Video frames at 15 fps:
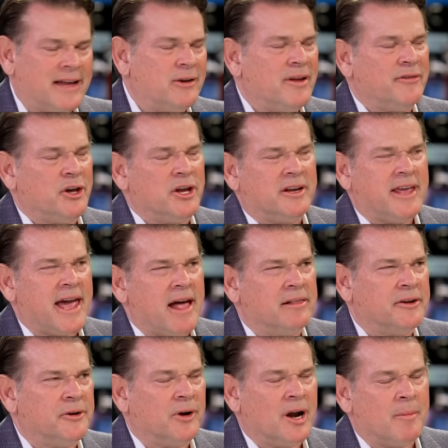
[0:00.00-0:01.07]
don't have a good
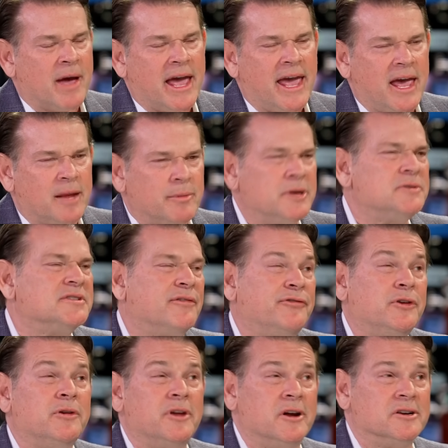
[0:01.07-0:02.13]
calendar in my head, but it was a
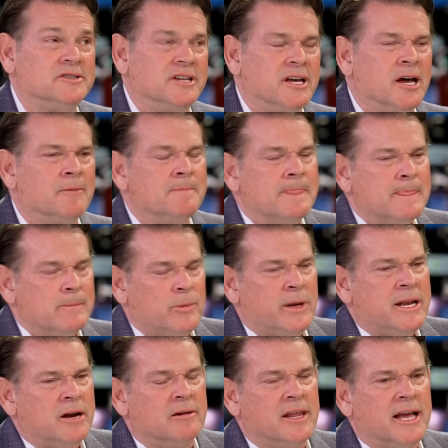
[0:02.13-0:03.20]
few years ago. We
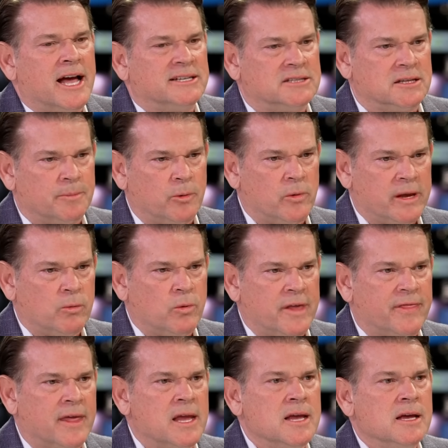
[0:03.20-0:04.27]
nearly got to the point with
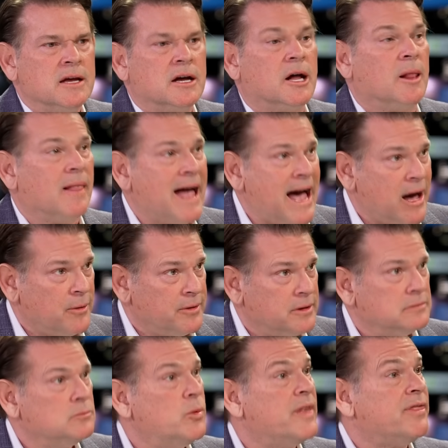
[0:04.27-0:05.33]
cloud,
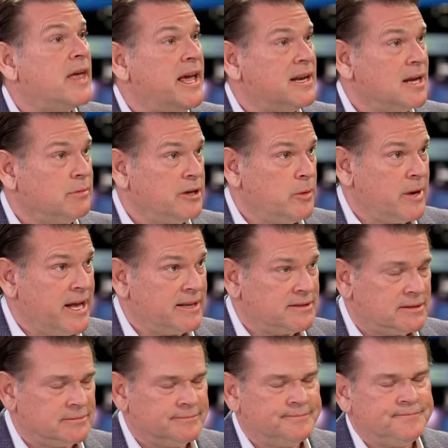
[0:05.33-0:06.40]
with
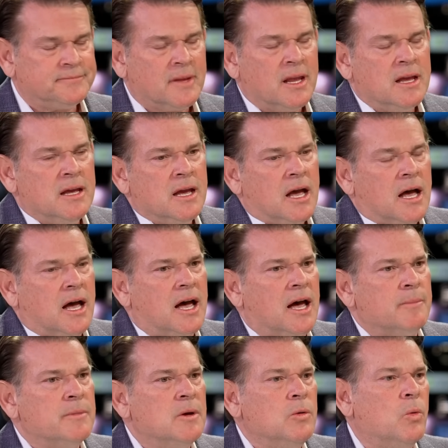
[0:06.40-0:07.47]
AWS,
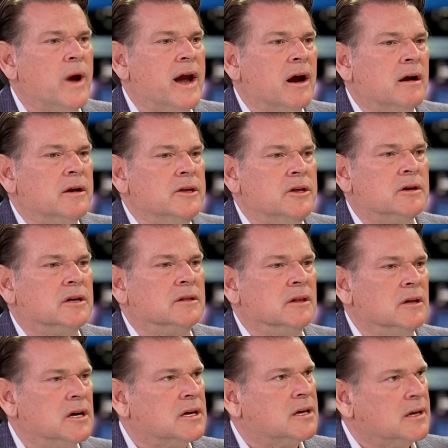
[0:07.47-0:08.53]
um, where you could
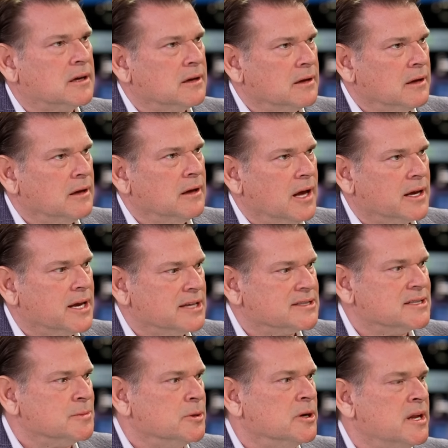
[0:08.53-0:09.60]
look a
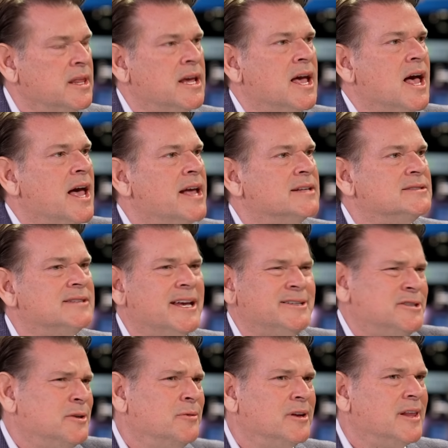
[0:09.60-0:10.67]
customer in the eye and say,
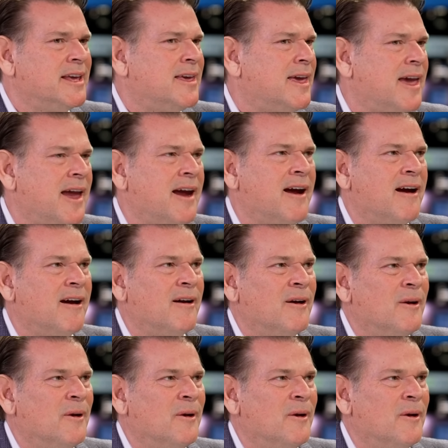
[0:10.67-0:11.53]
Do you really care